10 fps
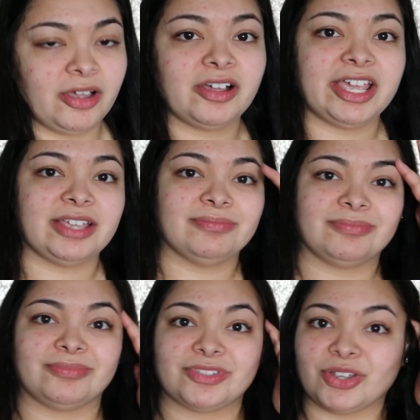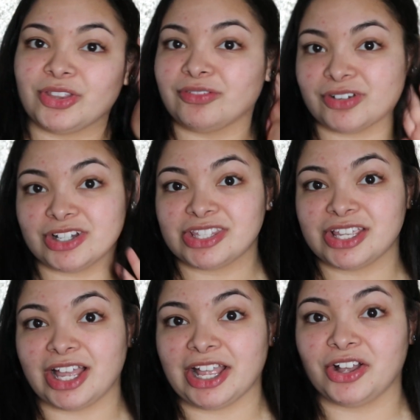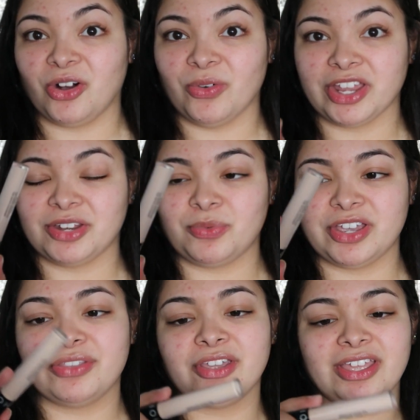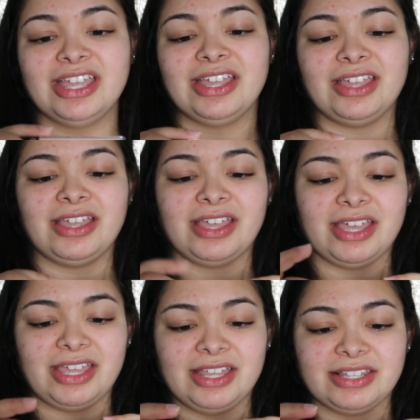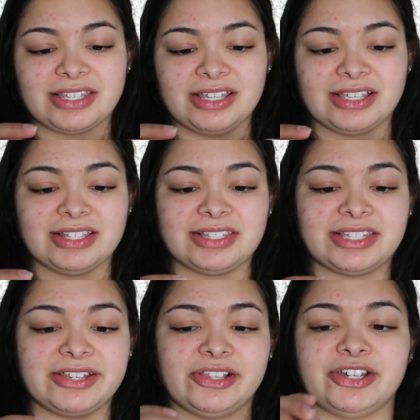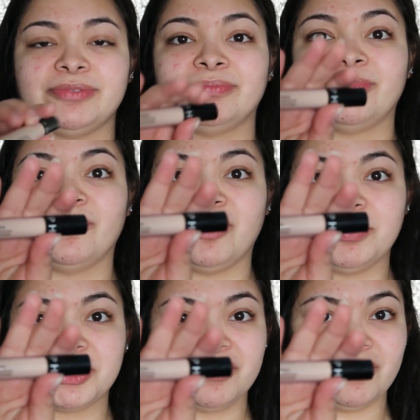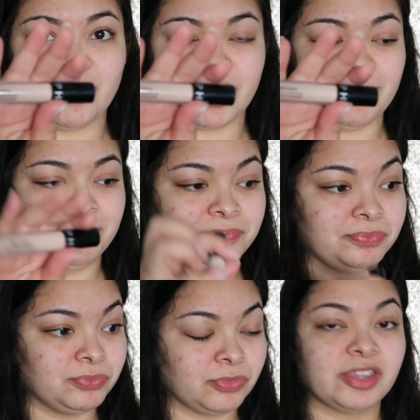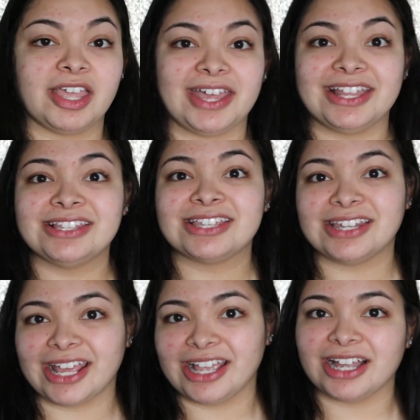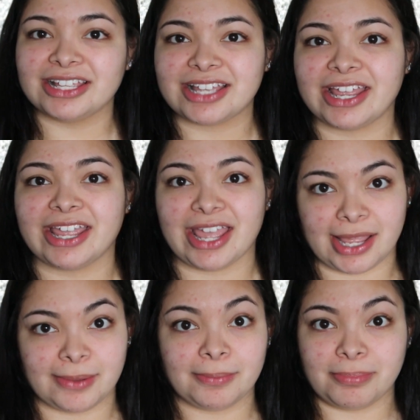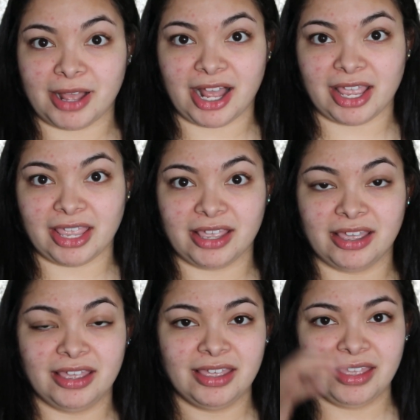Okay, so the first thing I go in with is a concealer from Sephora, and today guys I am buying